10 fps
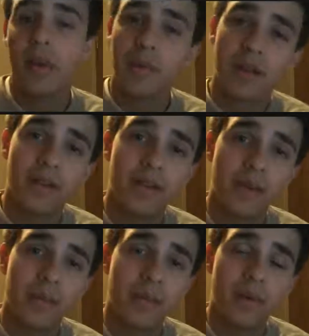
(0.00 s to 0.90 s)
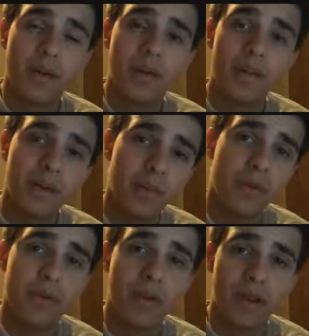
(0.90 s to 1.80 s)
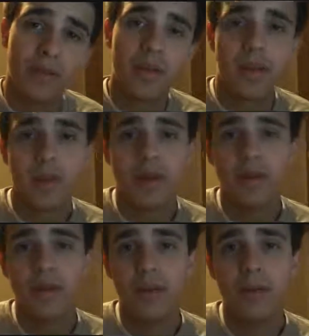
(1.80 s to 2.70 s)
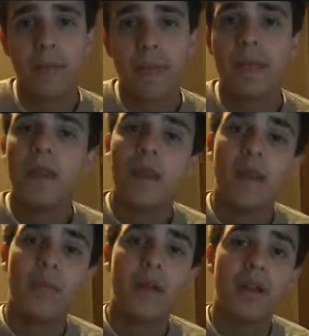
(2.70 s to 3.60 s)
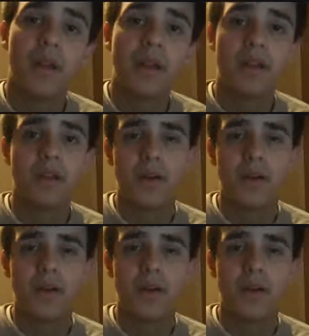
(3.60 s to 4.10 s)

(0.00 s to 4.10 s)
I'm gonna get your input and see what you guys would like me to do and whatnot.